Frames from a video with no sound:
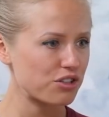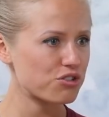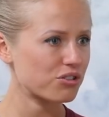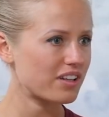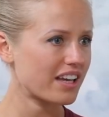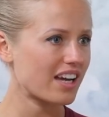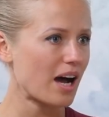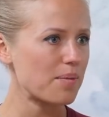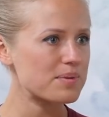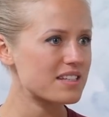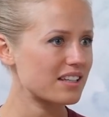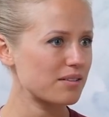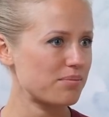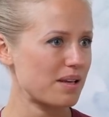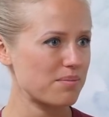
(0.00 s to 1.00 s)
you should like
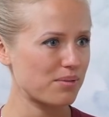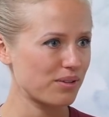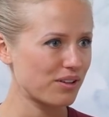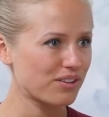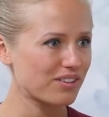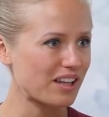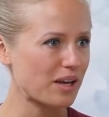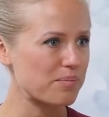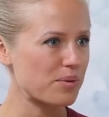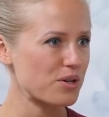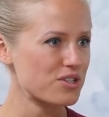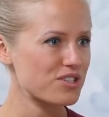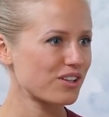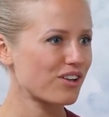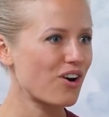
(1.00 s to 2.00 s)
upsell people on your like
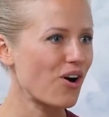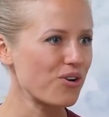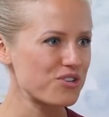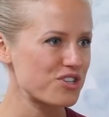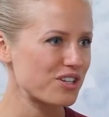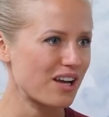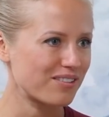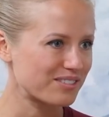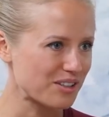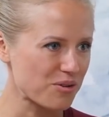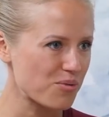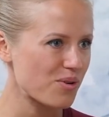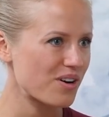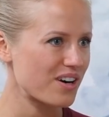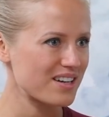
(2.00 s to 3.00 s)
personal coaching
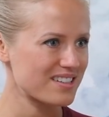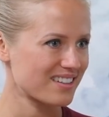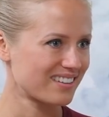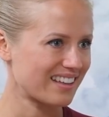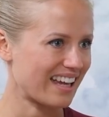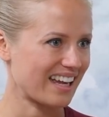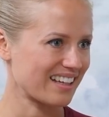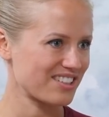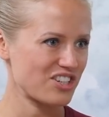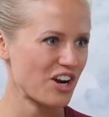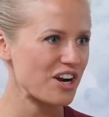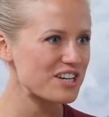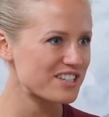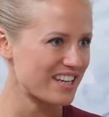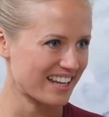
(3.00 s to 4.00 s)
afterwards and like
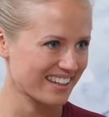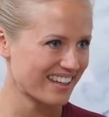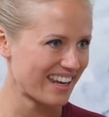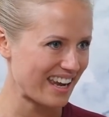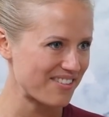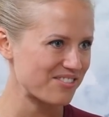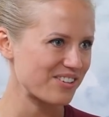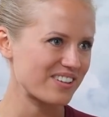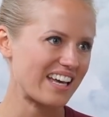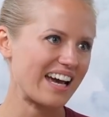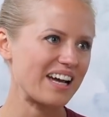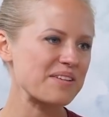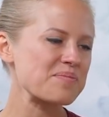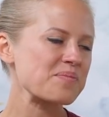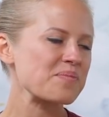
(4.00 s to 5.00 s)
charge 10K for
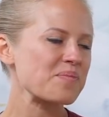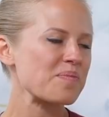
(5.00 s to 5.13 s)
that.